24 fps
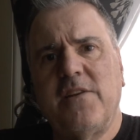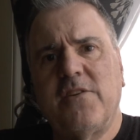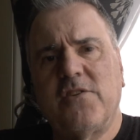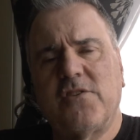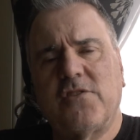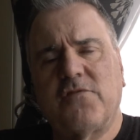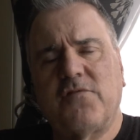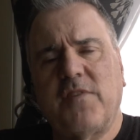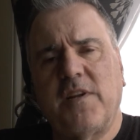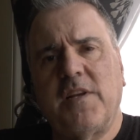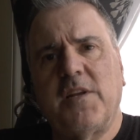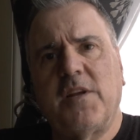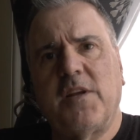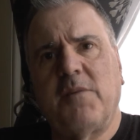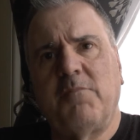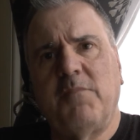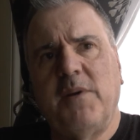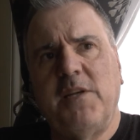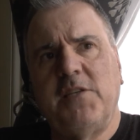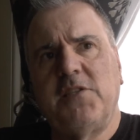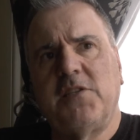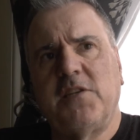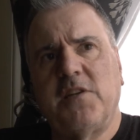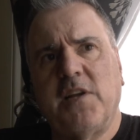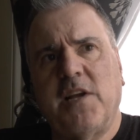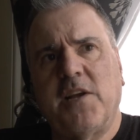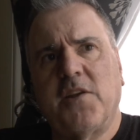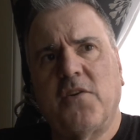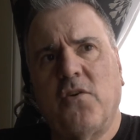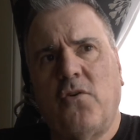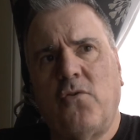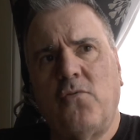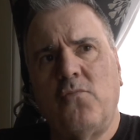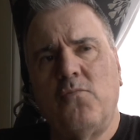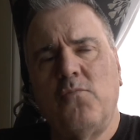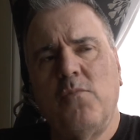You just feel immediately at
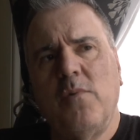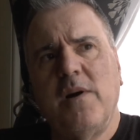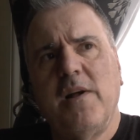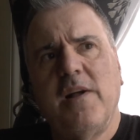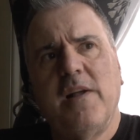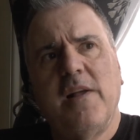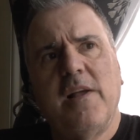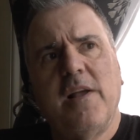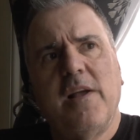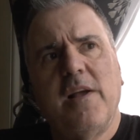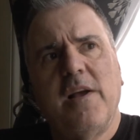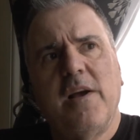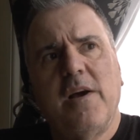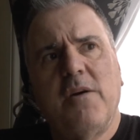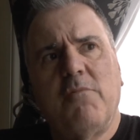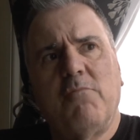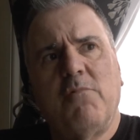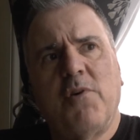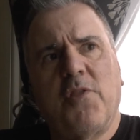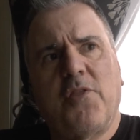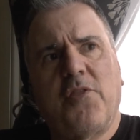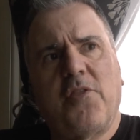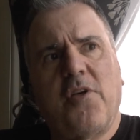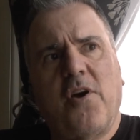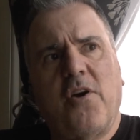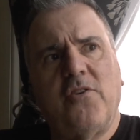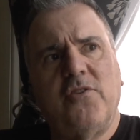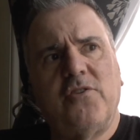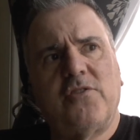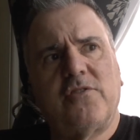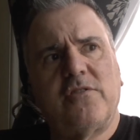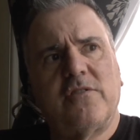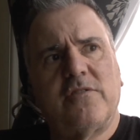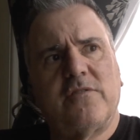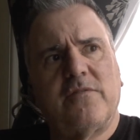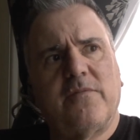home
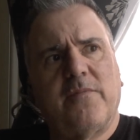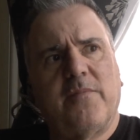without